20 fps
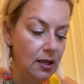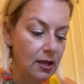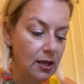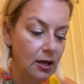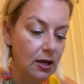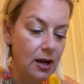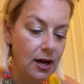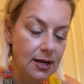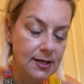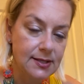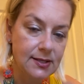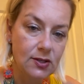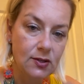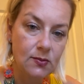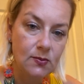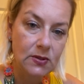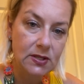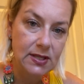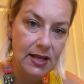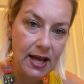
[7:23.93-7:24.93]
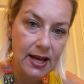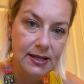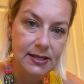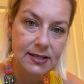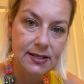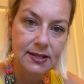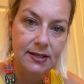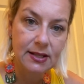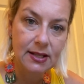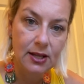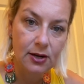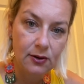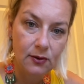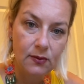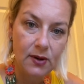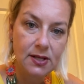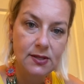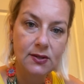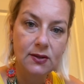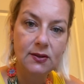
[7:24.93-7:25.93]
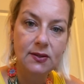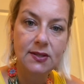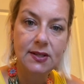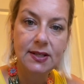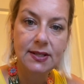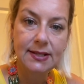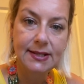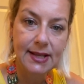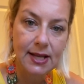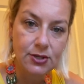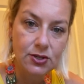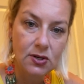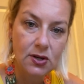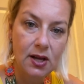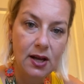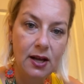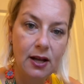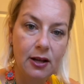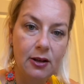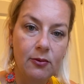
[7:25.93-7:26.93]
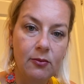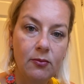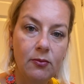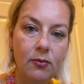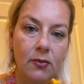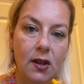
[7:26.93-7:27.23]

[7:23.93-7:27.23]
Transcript: Costume sets, theater rentals, etc.